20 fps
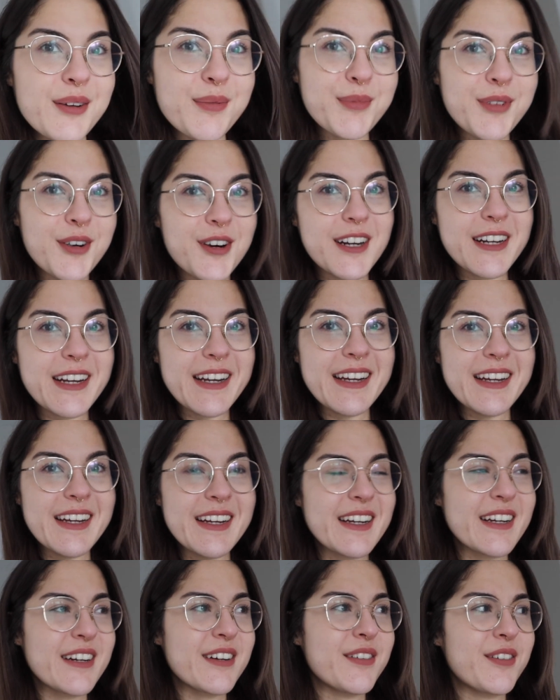
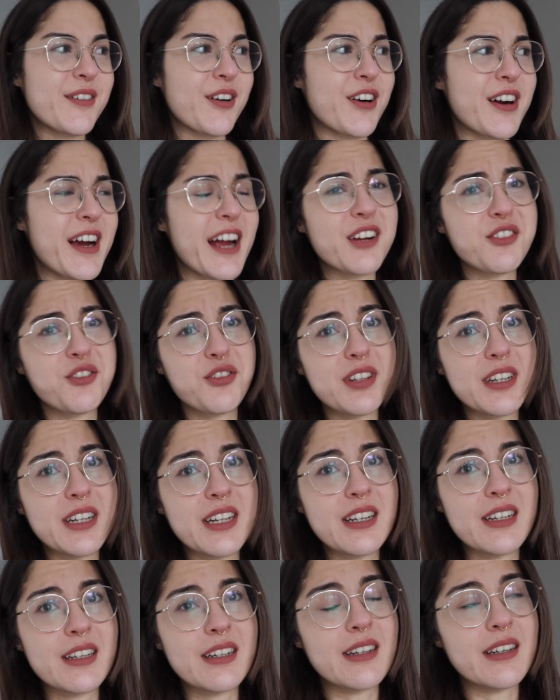Morning, or
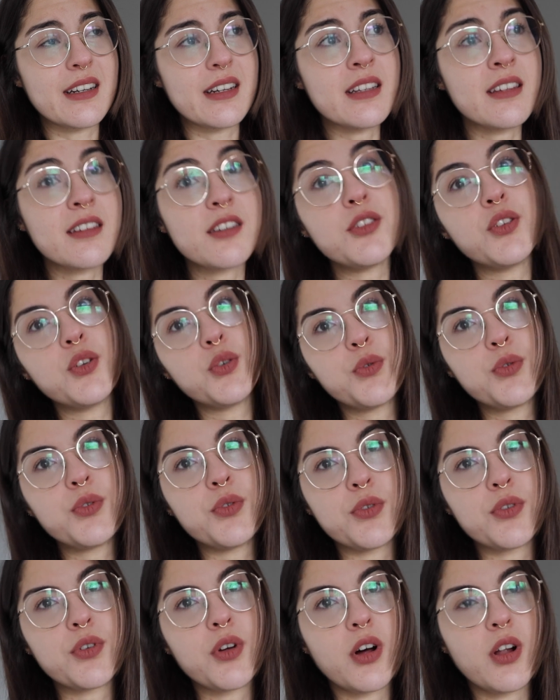actually it's
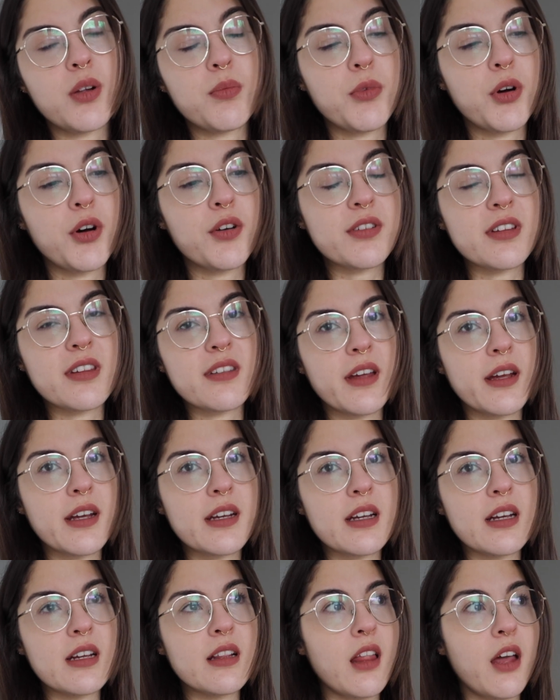noon almost,
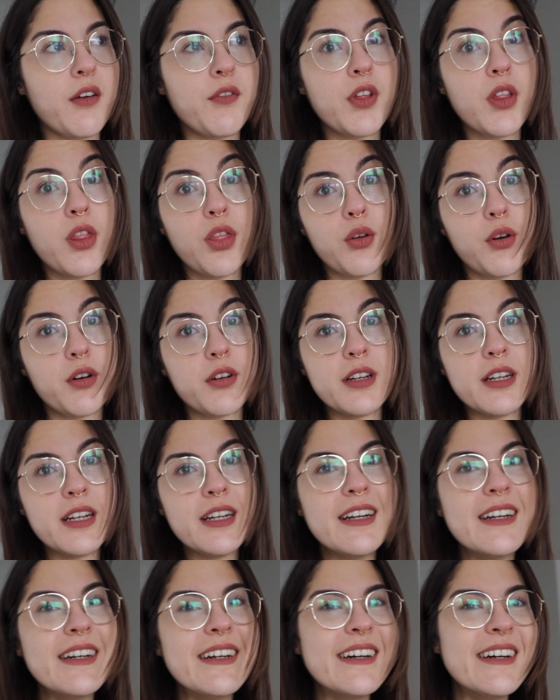like
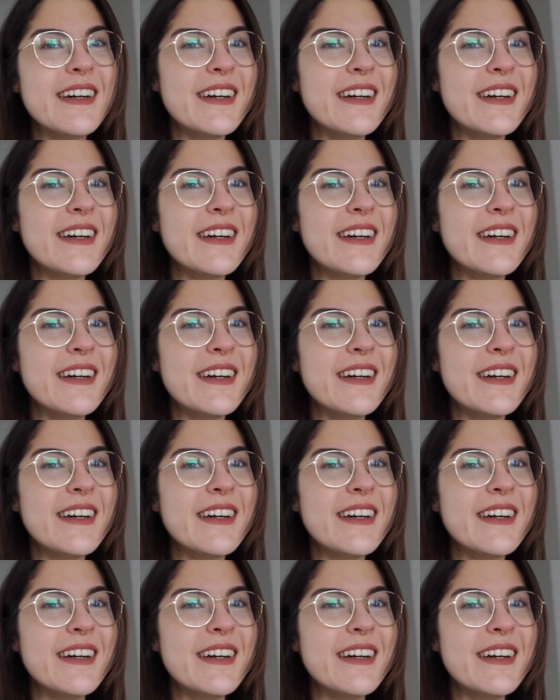11:30.